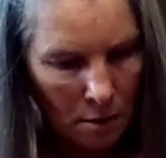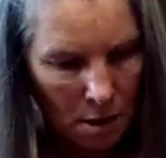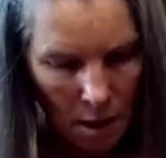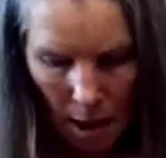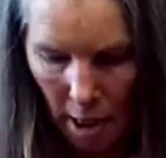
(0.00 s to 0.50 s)

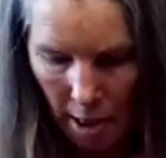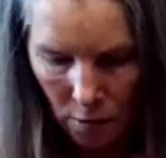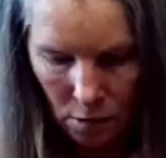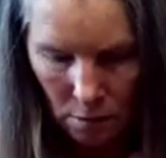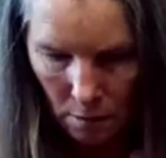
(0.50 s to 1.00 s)
to
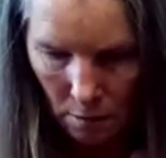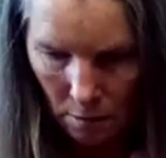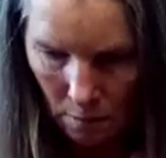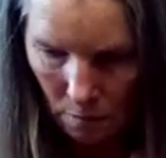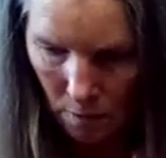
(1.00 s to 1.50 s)

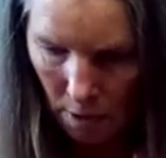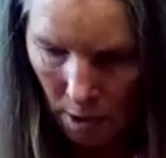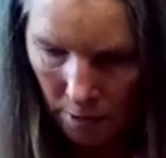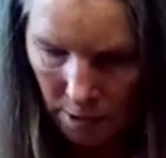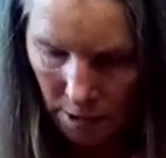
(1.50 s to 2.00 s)
Cancer.
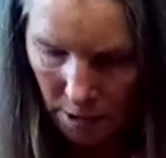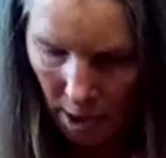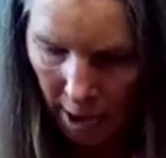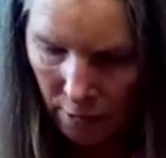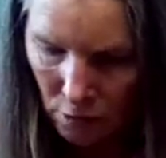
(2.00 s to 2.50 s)
What else does
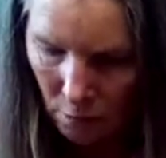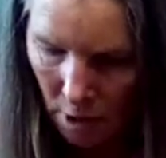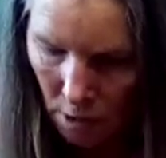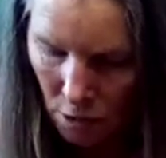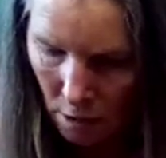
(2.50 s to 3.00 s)
Cancer
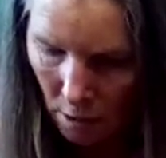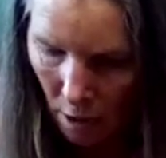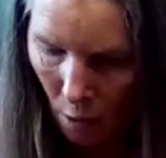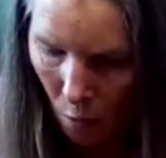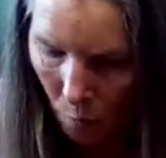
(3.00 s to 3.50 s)
need to
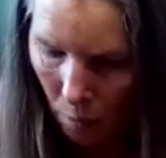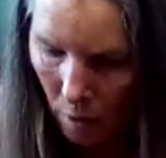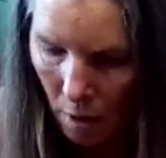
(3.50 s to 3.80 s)
know?